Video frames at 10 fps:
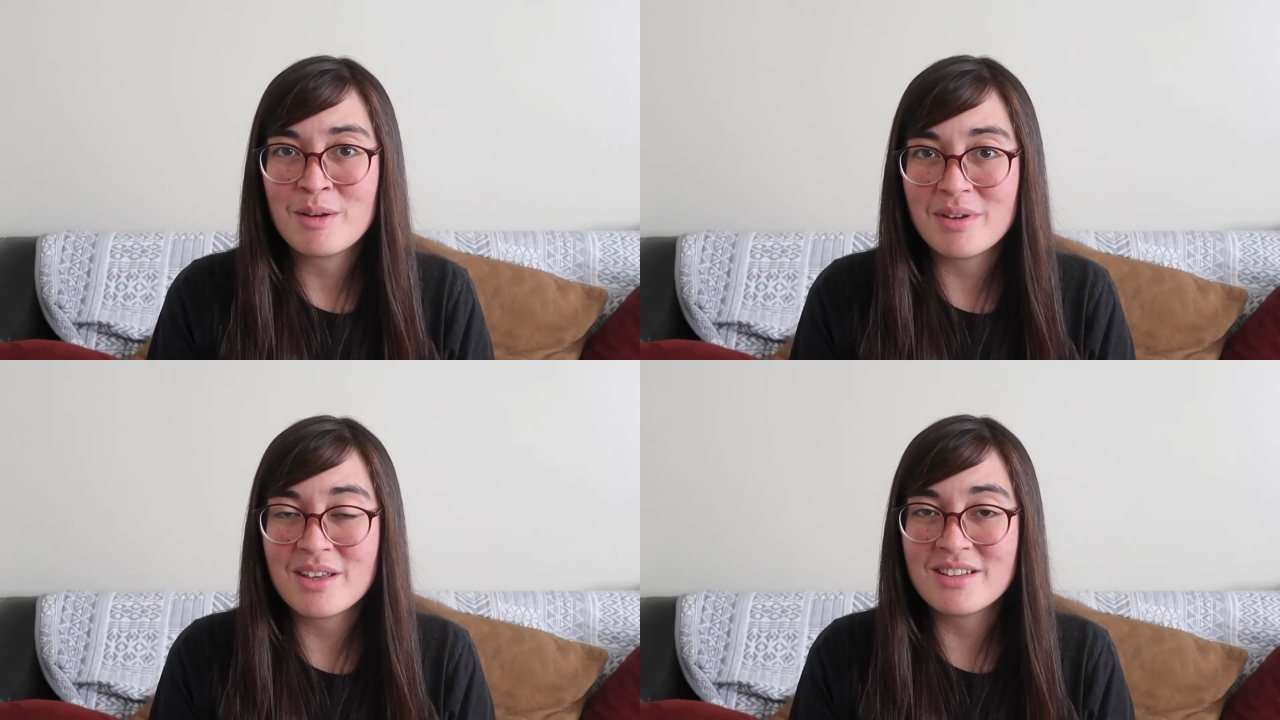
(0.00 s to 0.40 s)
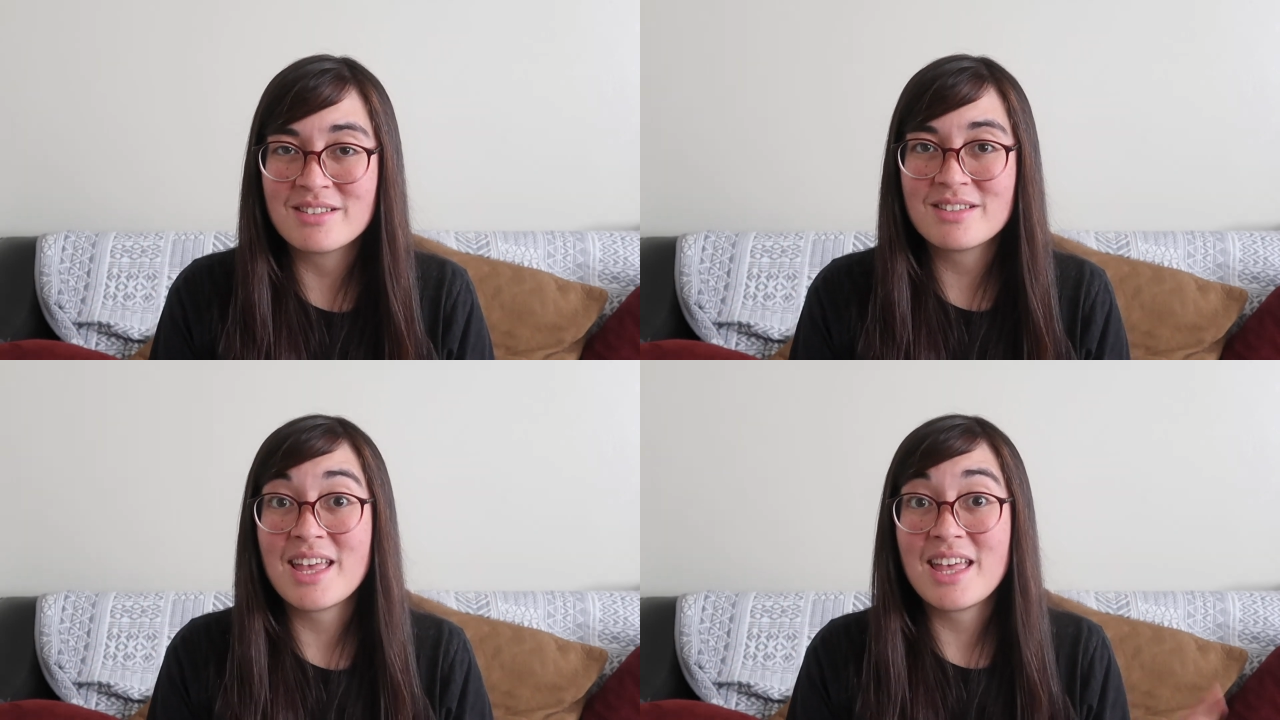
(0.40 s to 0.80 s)

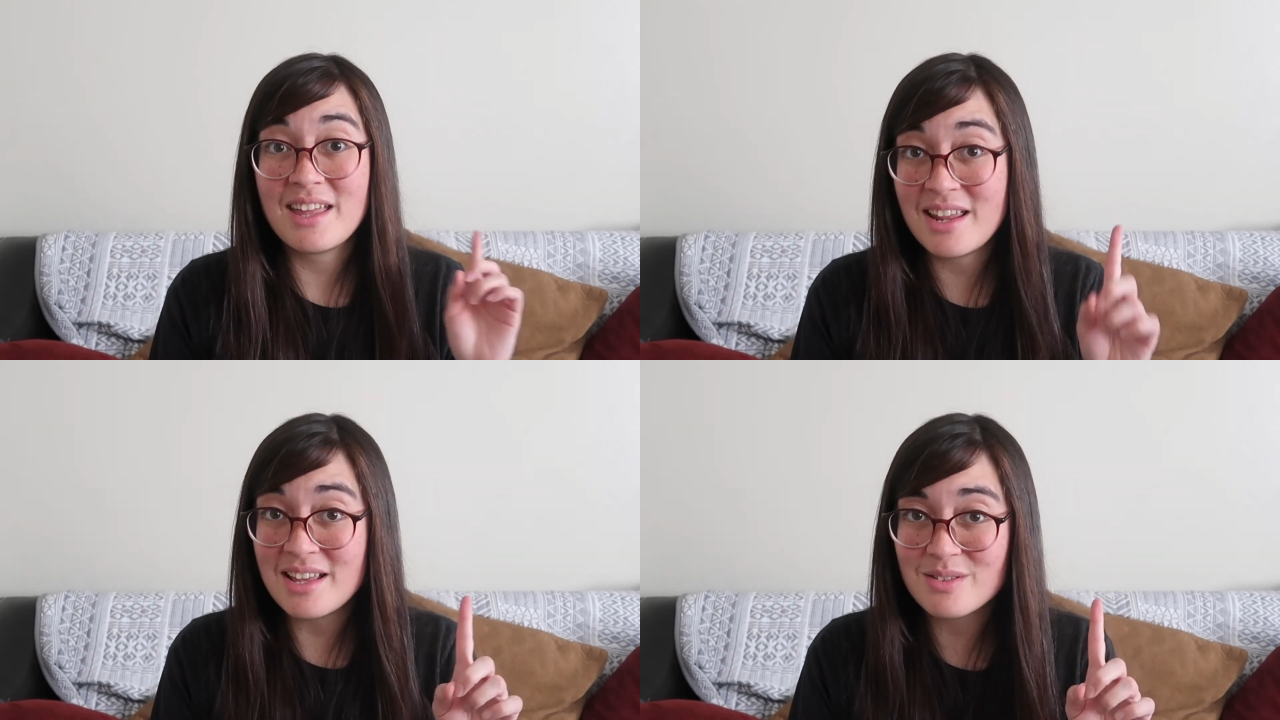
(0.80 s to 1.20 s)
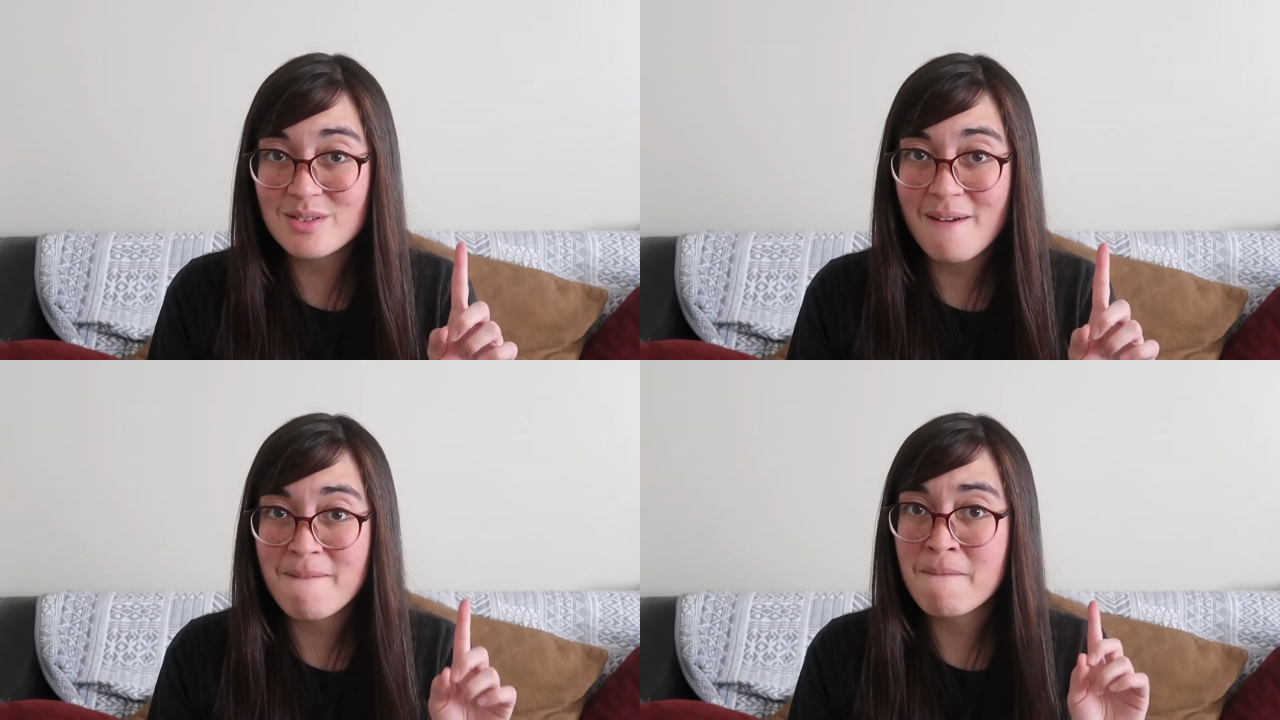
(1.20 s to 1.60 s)
because it is
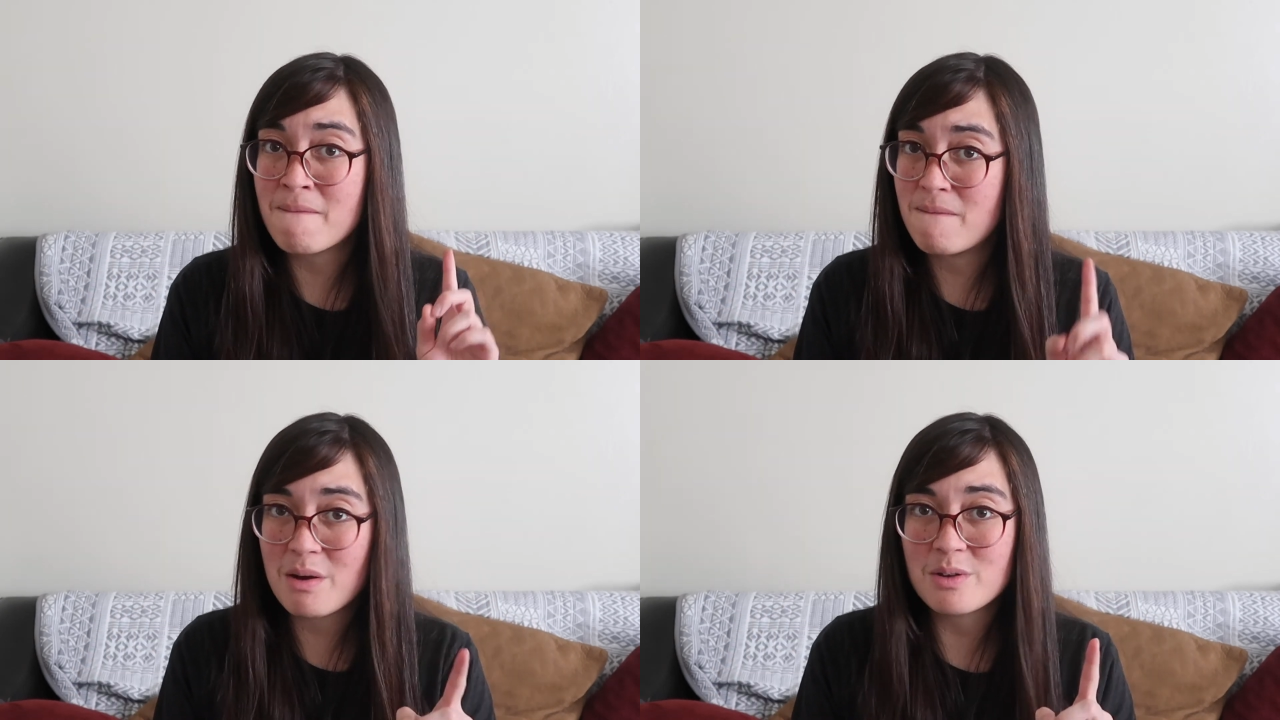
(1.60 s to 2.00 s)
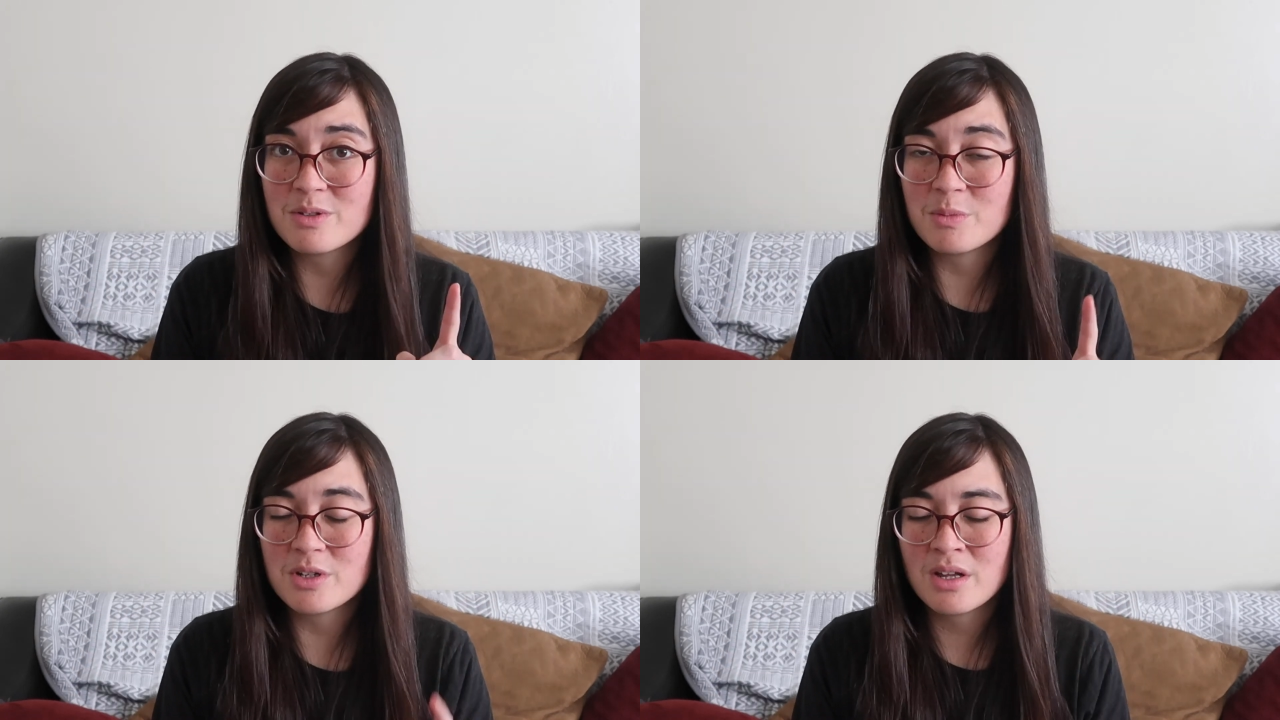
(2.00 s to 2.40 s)
very
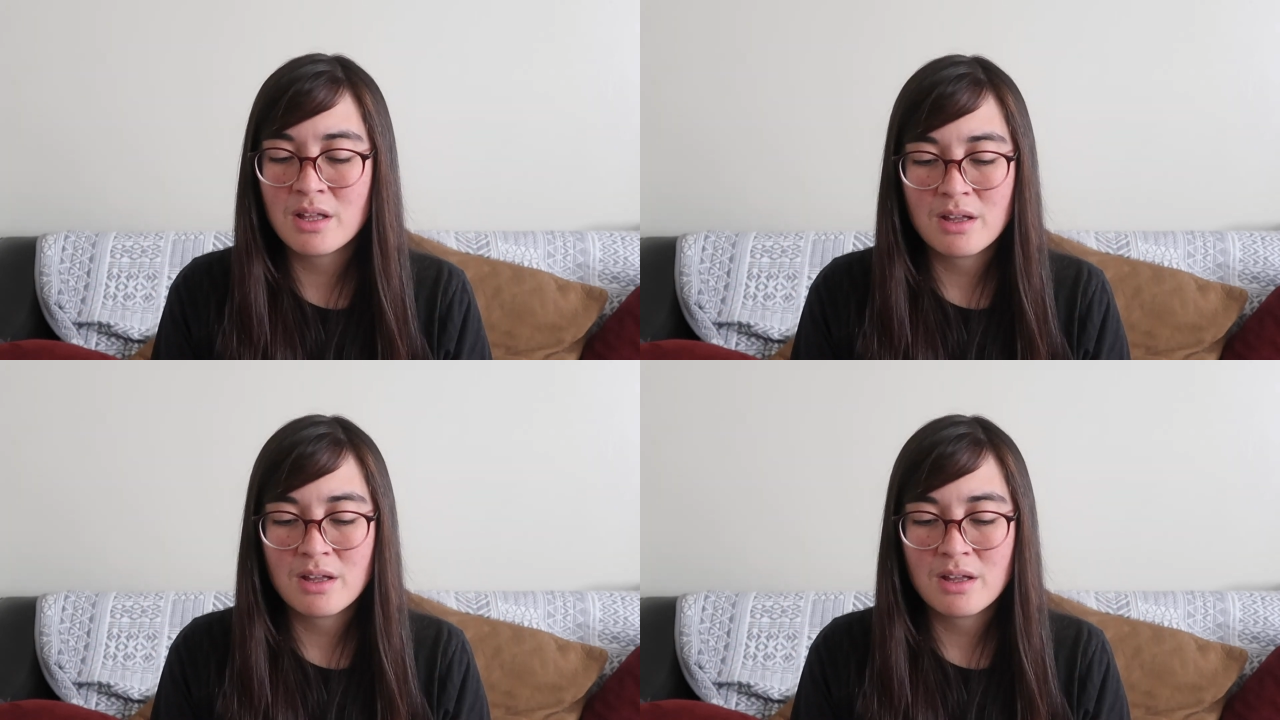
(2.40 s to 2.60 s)
similar.